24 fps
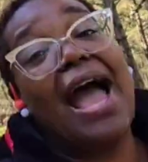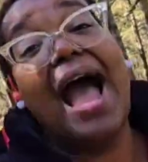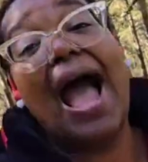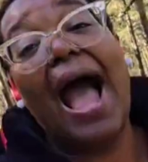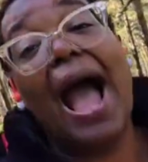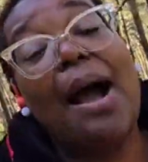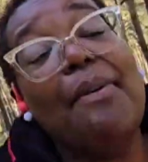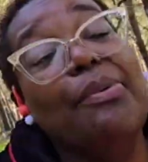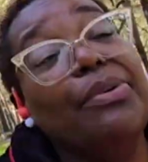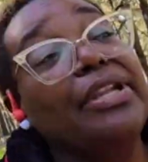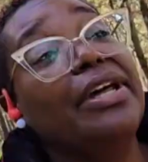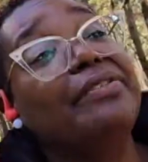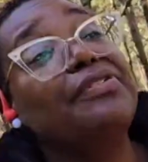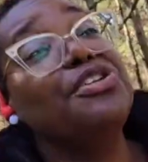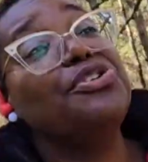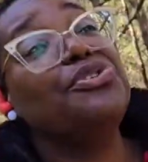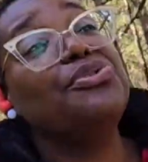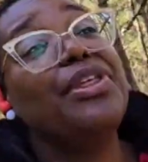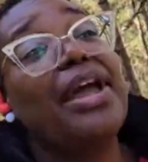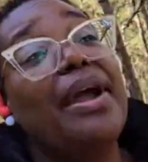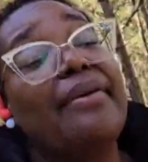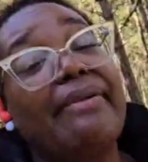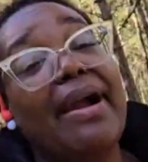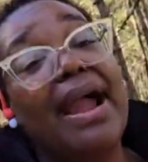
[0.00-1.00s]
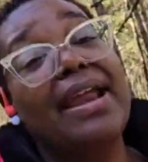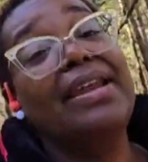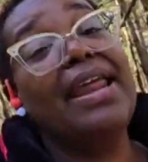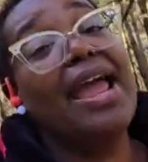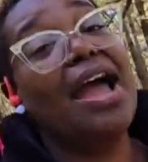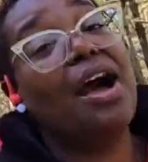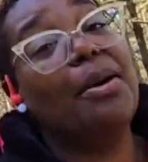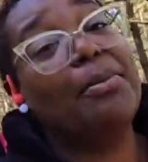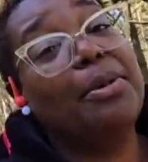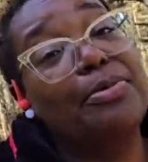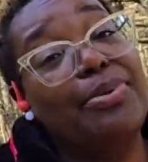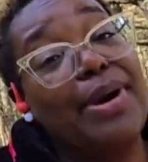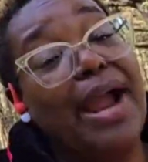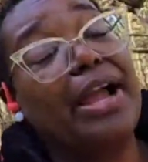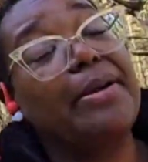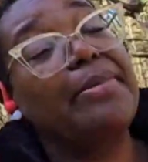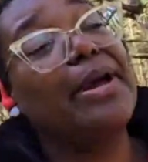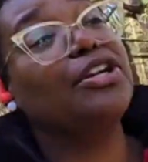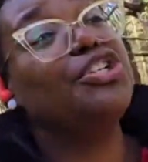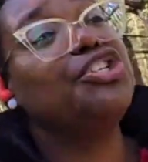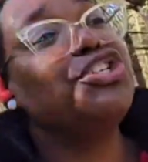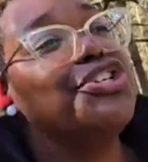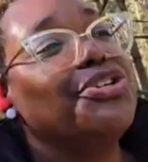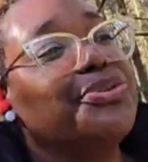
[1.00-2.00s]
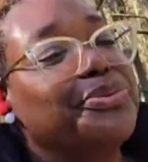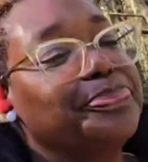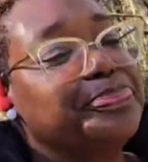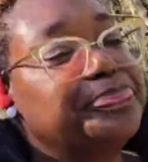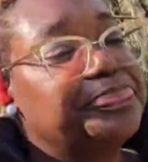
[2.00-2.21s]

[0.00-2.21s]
I would love to do that right now. I'm gonna brag about you.